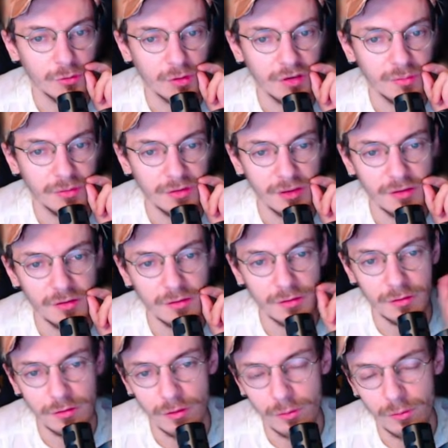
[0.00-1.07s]
to 20%,
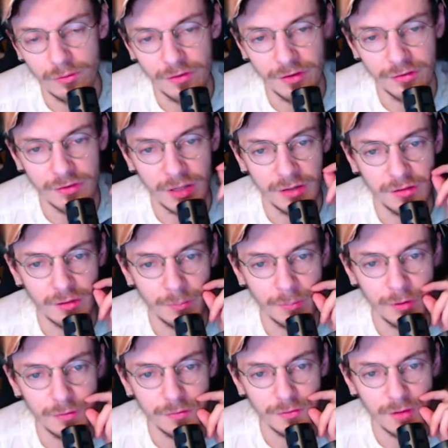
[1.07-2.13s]
so 6 Knights are
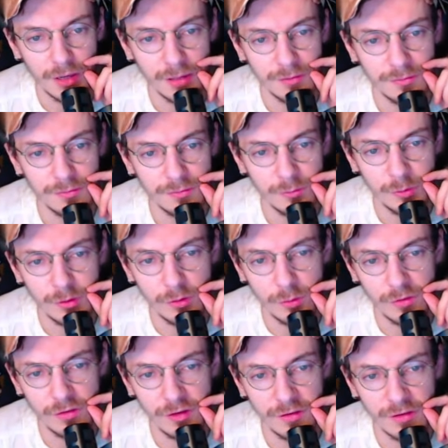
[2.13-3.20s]
buffed. We
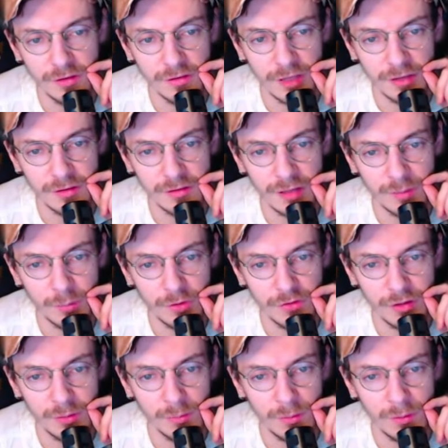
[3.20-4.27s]
don't see 6 Knights that much
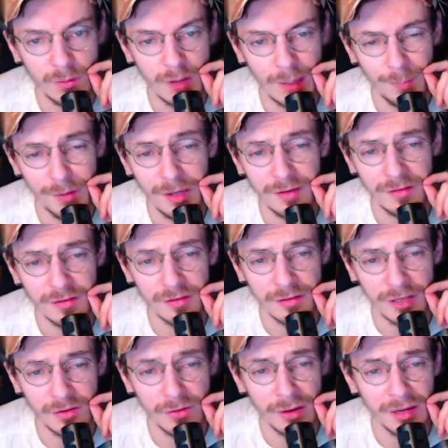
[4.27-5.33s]
anymore. I played 6
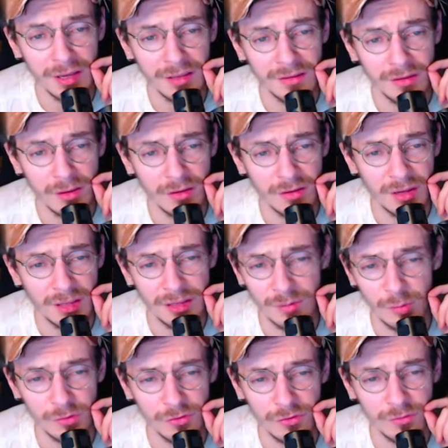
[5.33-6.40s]
Knight Draenei the other day. It
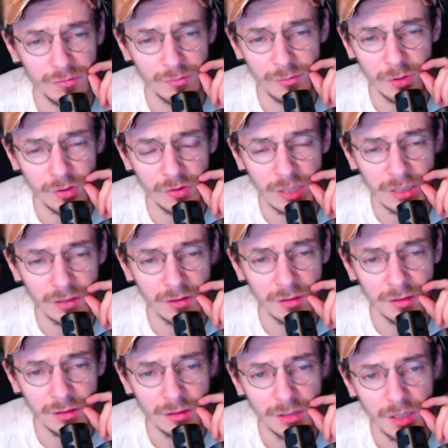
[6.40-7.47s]
was not that
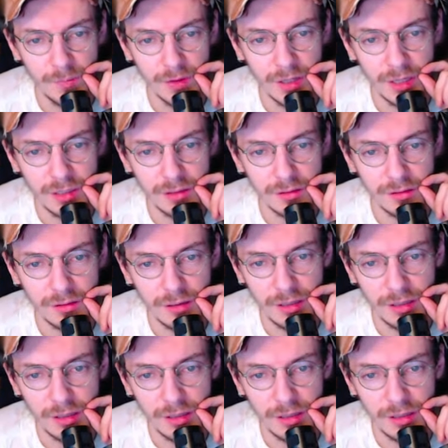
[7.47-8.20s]
good. Omni Knight,